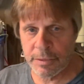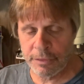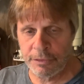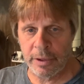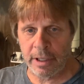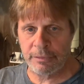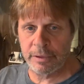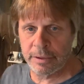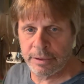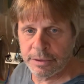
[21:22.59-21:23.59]
If you have
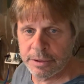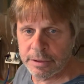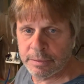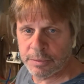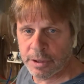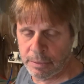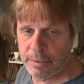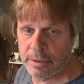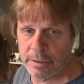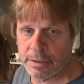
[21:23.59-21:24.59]
one of their systems, get
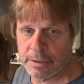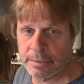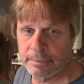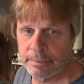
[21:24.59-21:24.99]
one of these.